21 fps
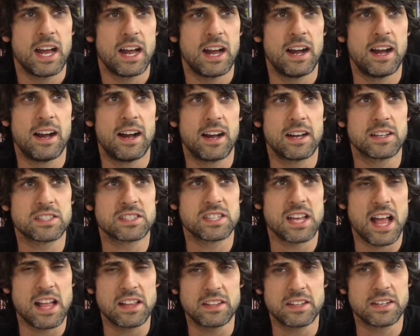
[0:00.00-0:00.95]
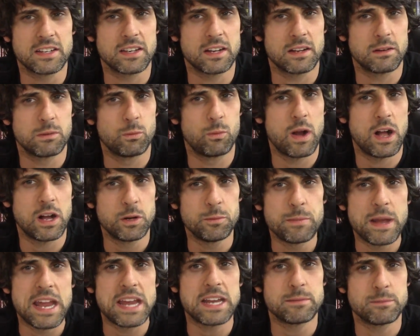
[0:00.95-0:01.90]
Uh, a solid, well
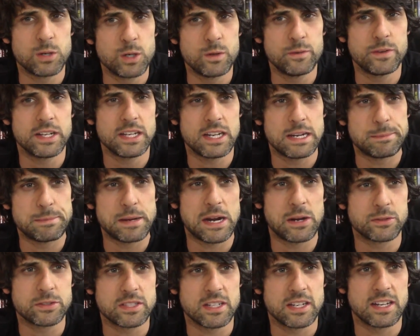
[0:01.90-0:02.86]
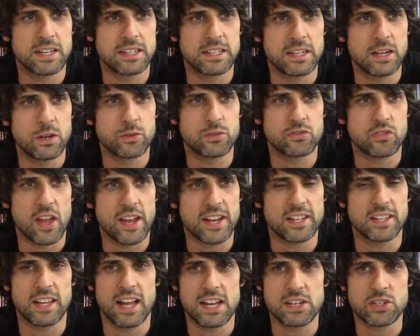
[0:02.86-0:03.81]
made movie about, uh, you know,
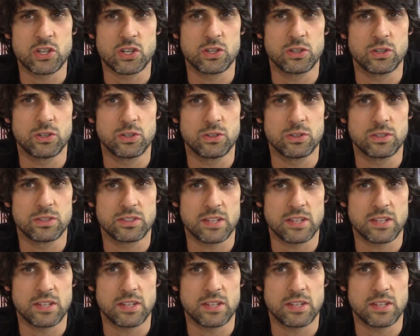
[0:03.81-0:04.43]
psychological,